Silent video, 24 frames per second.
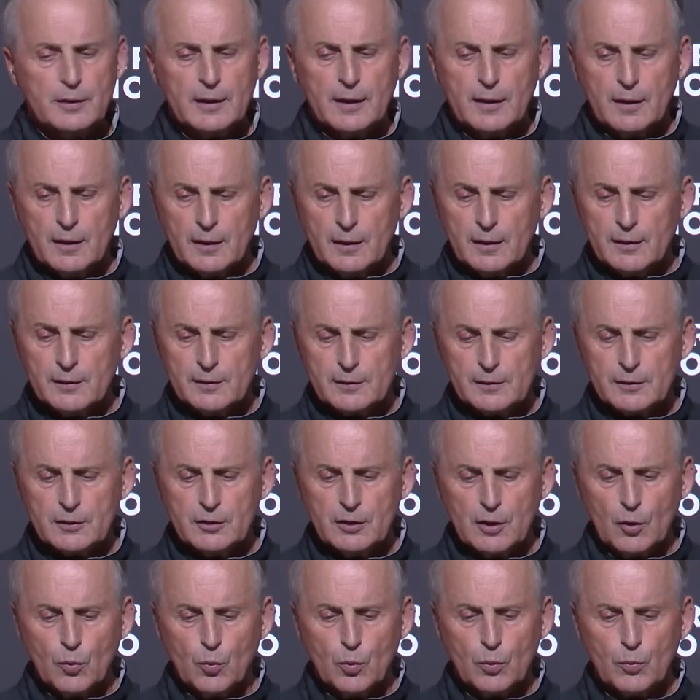Uh, you
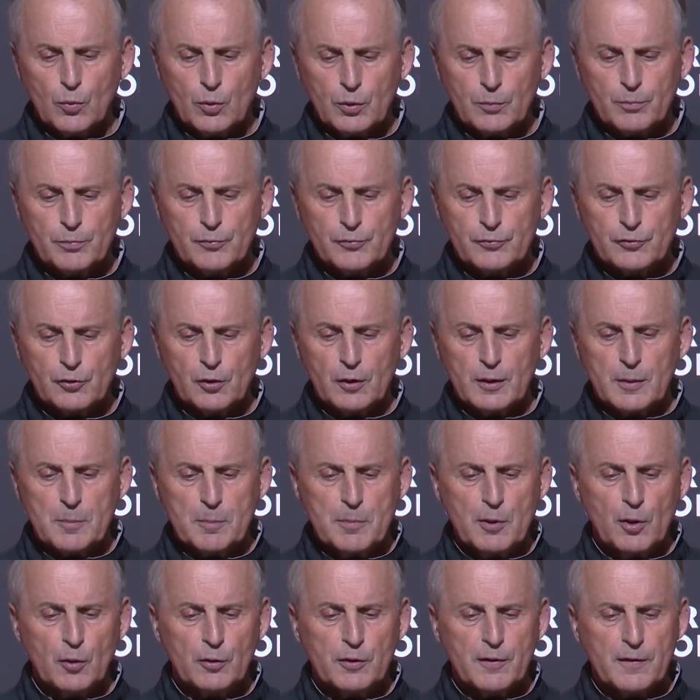know, we're, we're, certainly
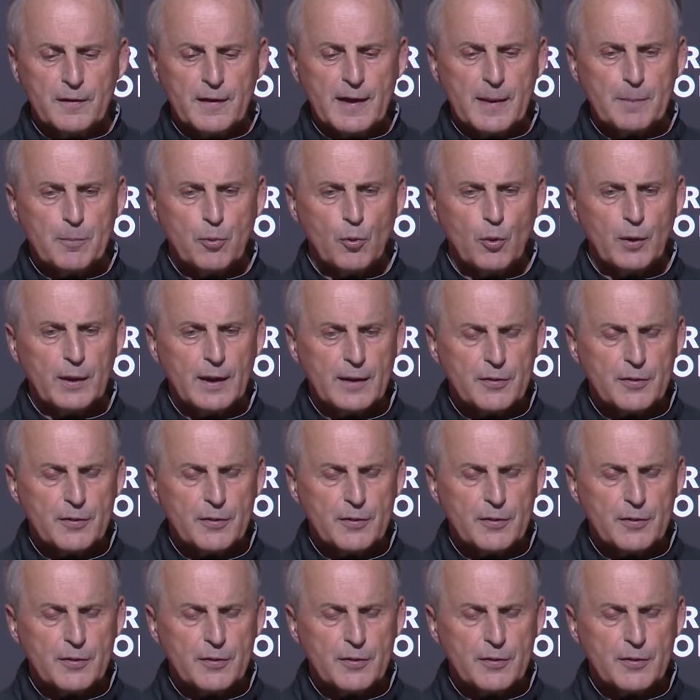building to that point.